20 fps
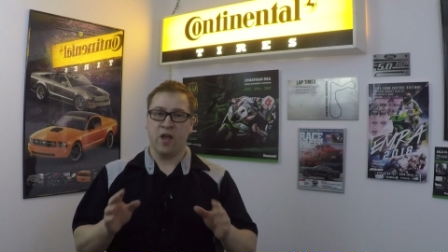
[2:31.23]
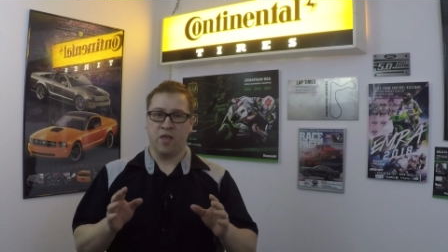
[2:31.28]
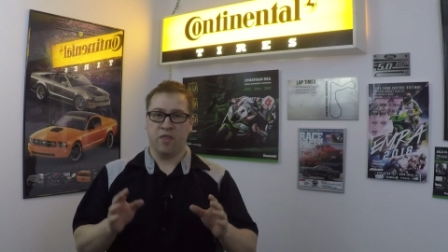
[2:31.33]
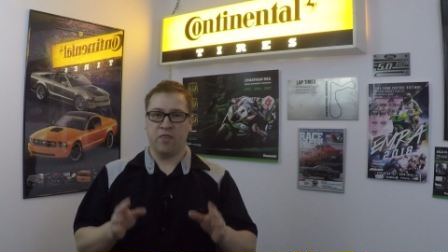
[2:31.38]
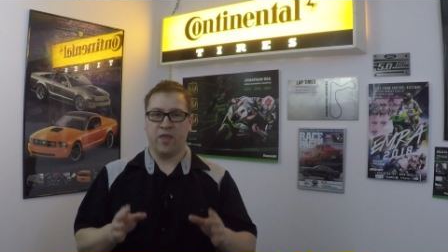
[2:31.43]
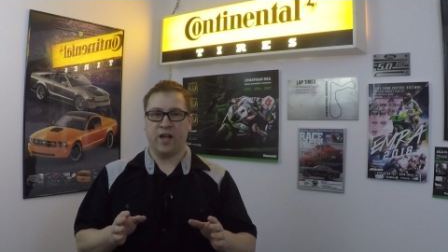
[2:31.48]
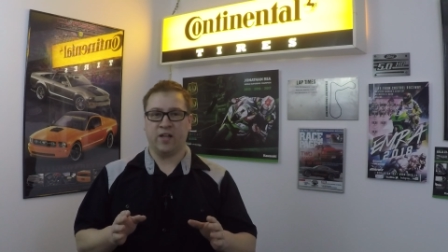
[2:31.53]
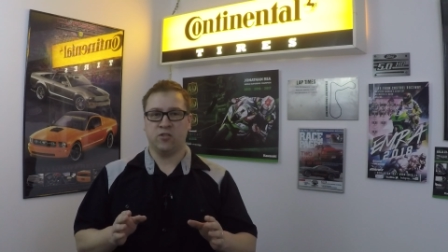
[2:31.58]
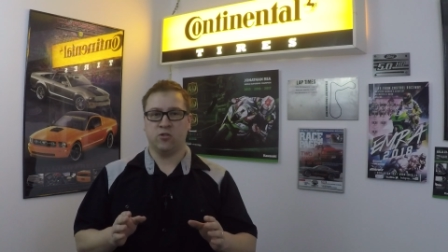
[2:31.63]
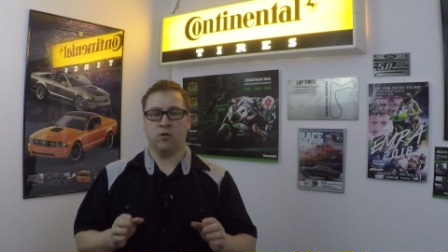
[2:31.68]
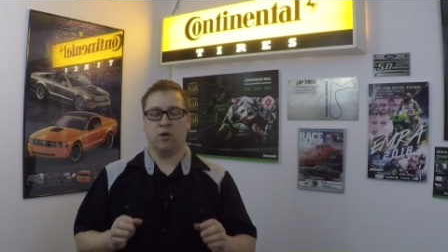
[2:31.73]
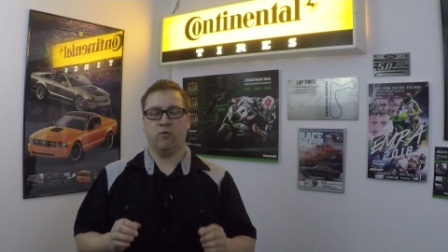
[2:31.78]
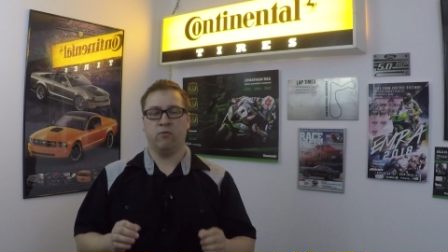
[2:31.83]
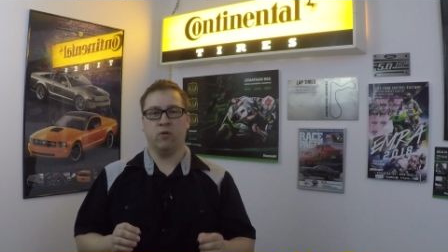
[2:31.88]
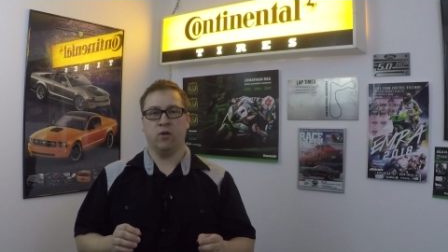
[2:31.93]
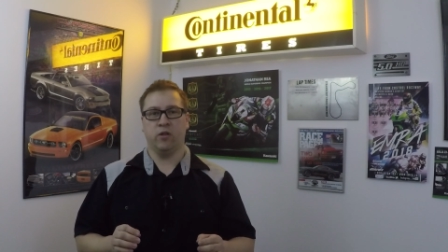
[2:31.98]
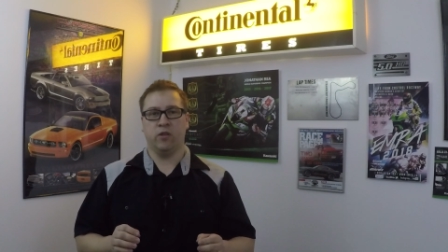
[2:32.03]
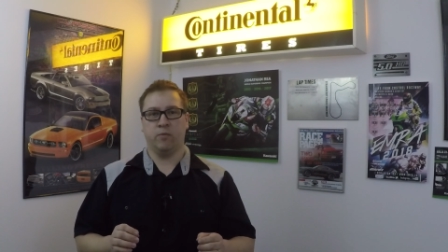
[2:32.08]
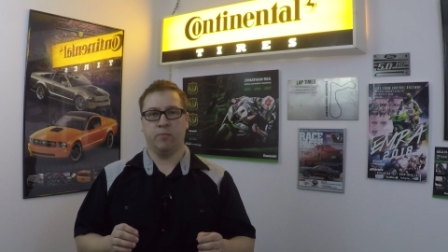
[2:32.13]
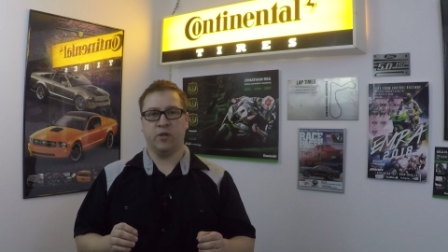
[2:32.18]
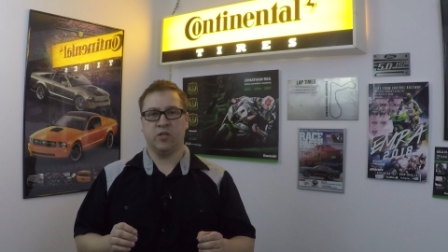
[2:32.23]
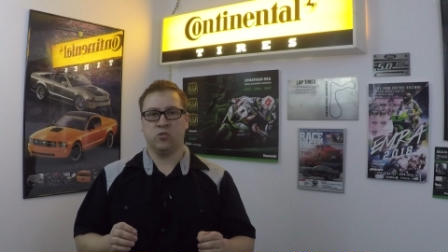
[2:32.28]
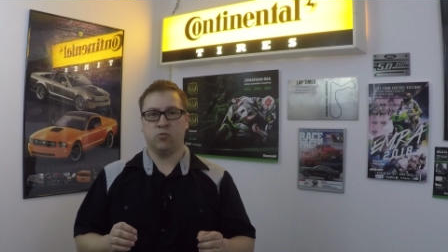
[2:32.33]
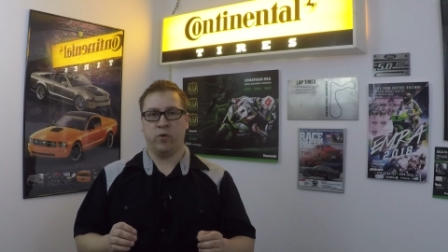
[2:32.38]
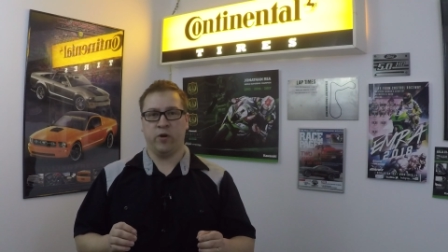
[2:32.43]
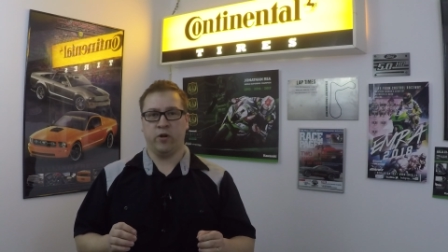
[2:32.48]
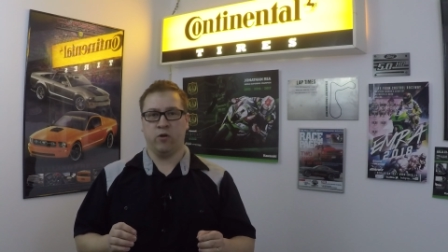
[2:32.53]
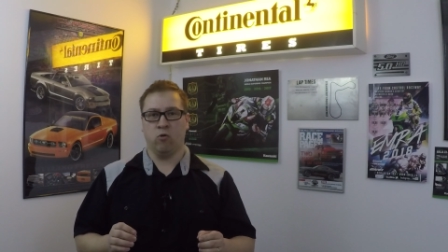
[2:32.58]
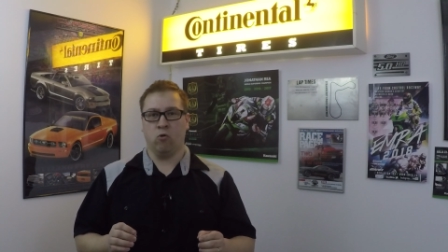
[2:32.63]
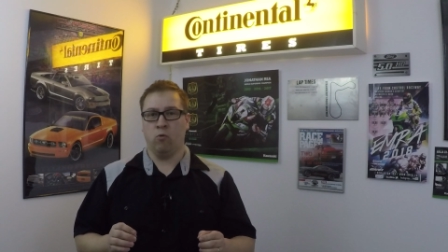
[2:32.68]
that's not really the best
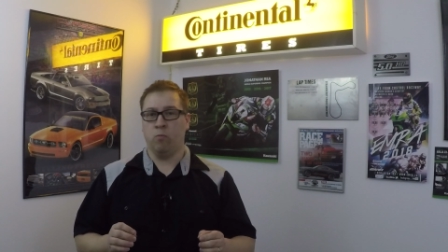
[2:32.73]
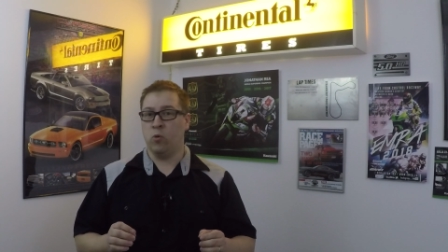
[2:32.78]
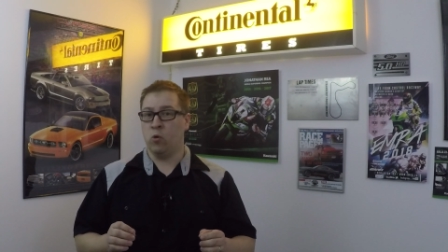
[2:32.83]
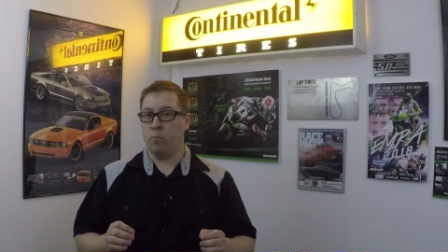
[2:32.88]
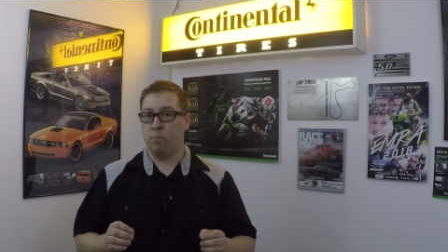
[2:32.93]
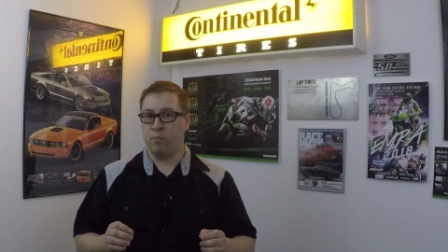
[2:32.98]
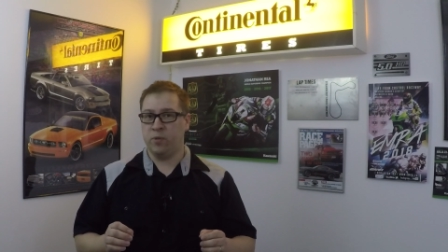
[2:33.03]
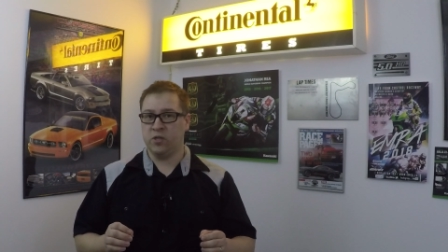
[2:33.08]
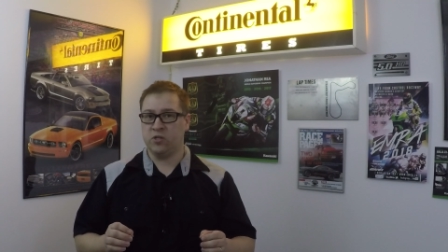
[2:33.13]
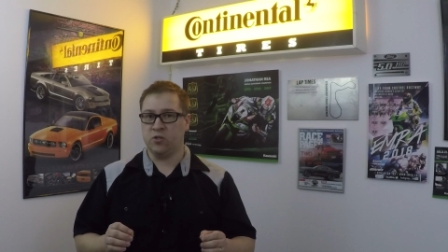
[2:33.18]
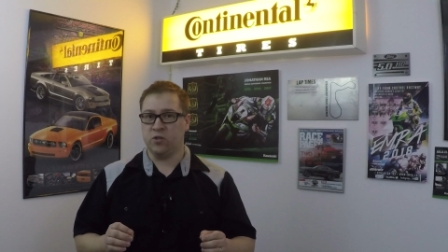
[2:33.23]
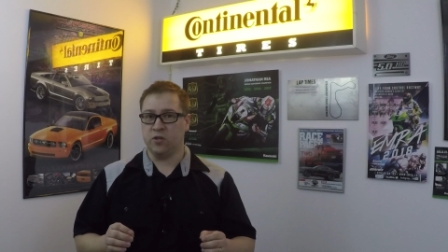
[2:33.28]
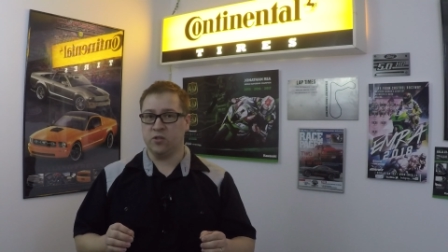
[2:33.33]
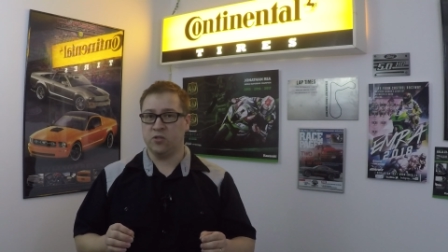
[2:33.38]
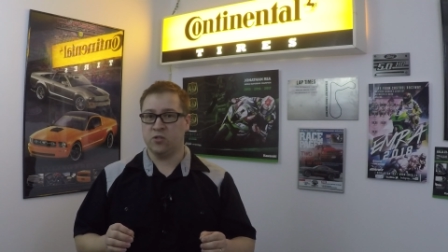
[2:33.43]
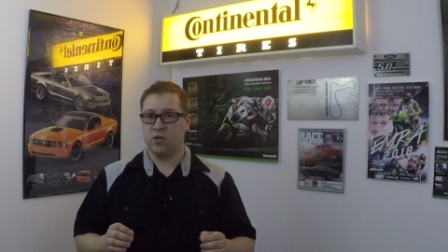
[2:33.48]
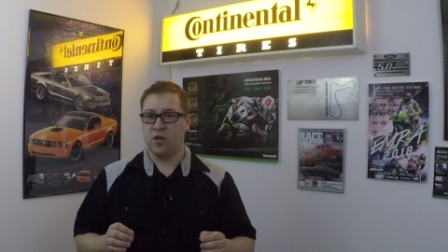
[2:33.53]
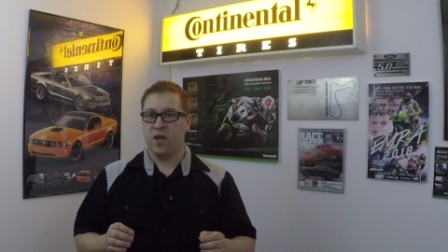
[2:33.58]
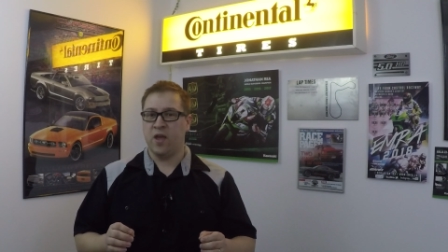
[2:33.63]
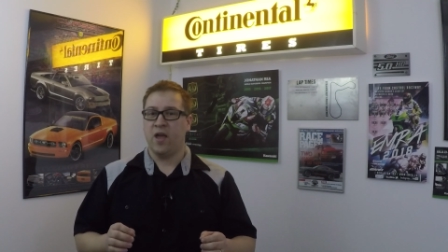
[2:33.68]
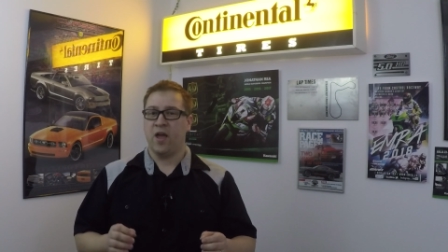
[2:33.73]
way to go about business.